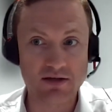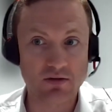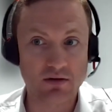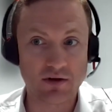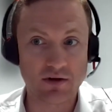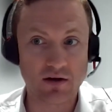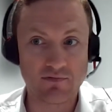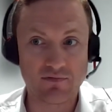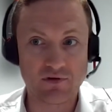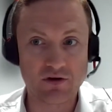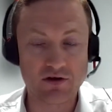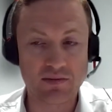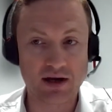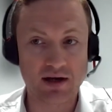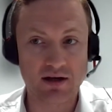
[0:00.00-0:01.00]
involve a
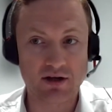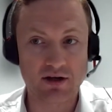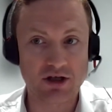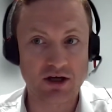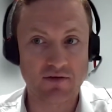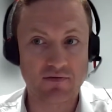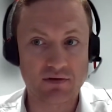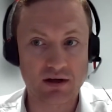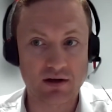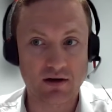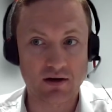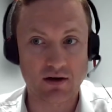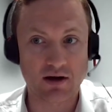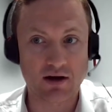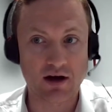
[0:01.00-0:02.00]
fundamental shift in
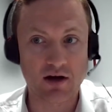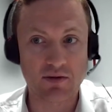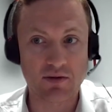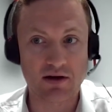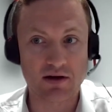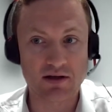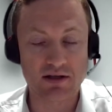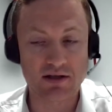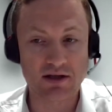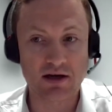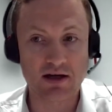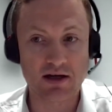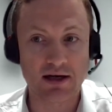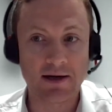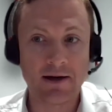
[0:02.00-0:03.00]
our economy and our
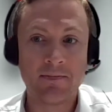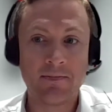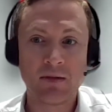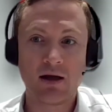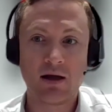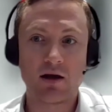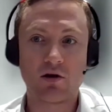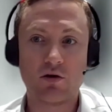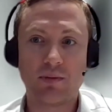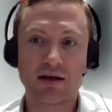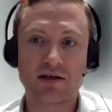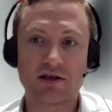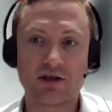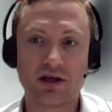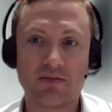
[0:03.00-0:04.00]
society. And going
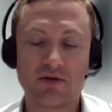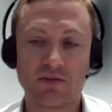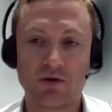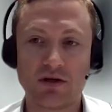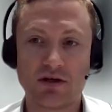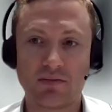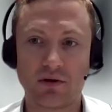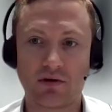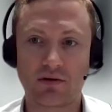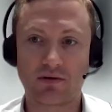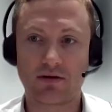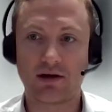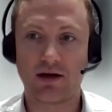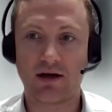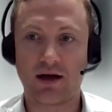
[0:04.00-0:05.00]
back to Jim's point about
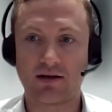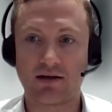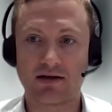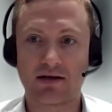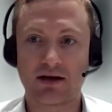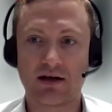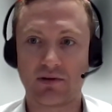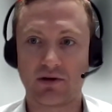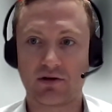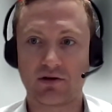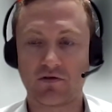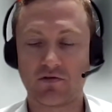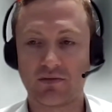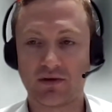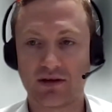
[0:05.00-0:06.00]
at the start about
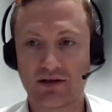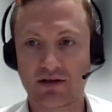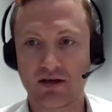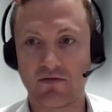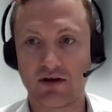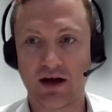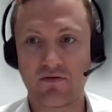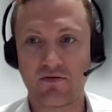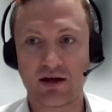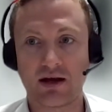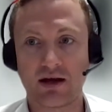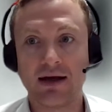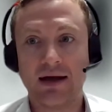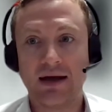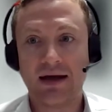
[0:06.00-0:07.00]
government solving
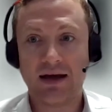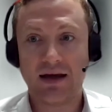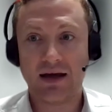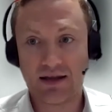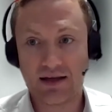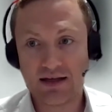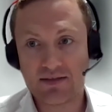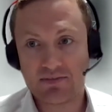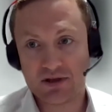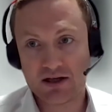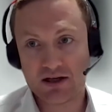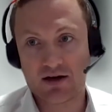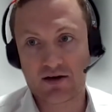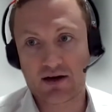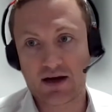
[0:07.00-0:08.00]
everything, in this
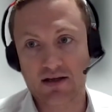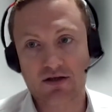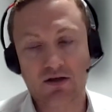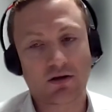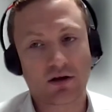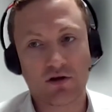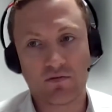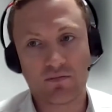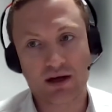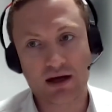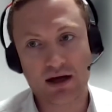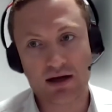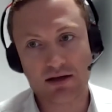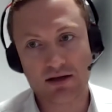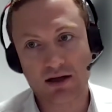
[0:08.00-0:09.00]
particular case, the government
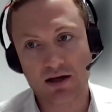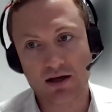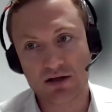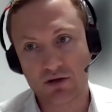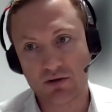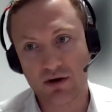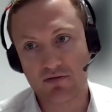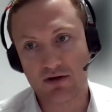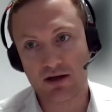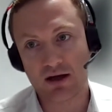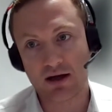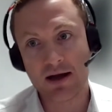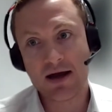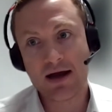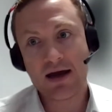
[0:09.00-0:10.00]
can't do
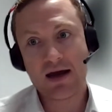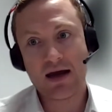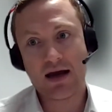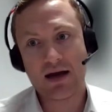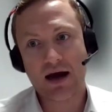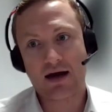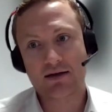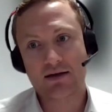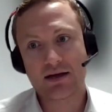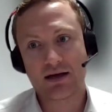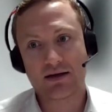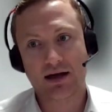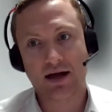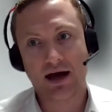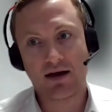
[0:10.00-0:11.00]
everything. It acts
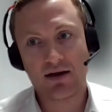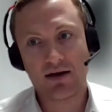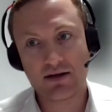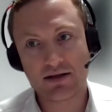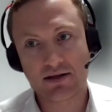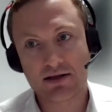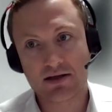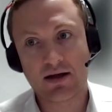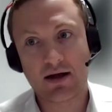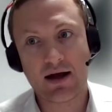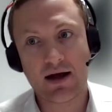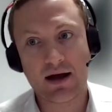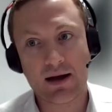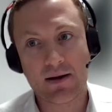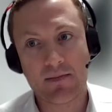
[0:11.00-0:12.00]
as a catalyst,
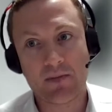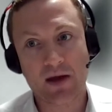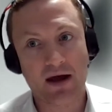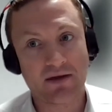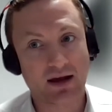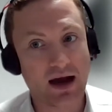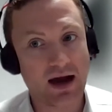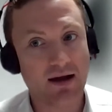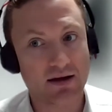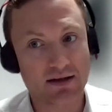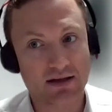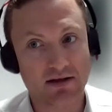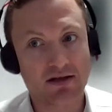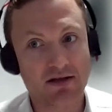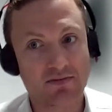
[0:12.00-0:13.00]
and the
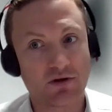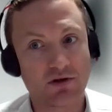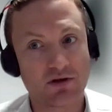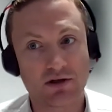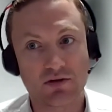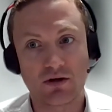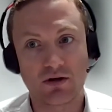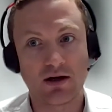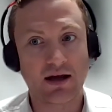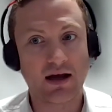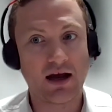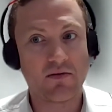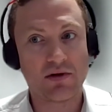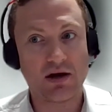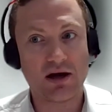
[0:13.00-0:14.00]
catalyst in this budget will
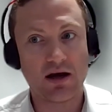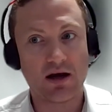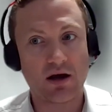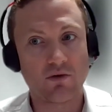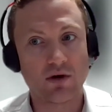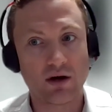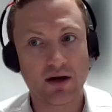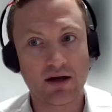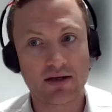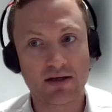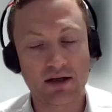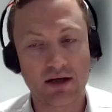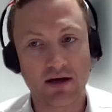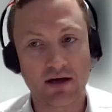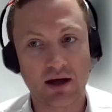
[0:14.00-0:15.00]
again be a
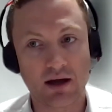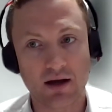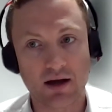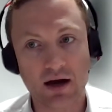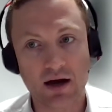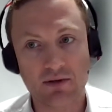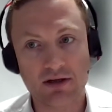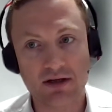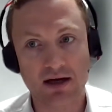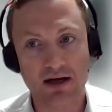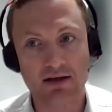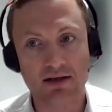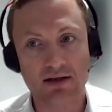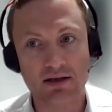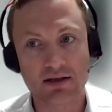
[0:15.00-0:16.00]
rise in carbon
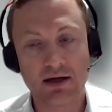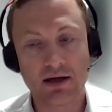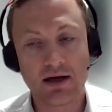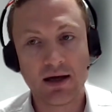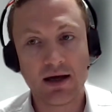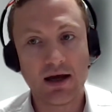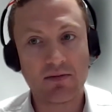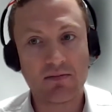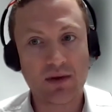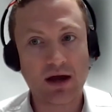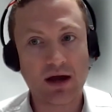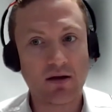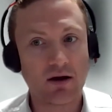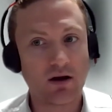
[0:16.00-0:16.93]
taxes. It may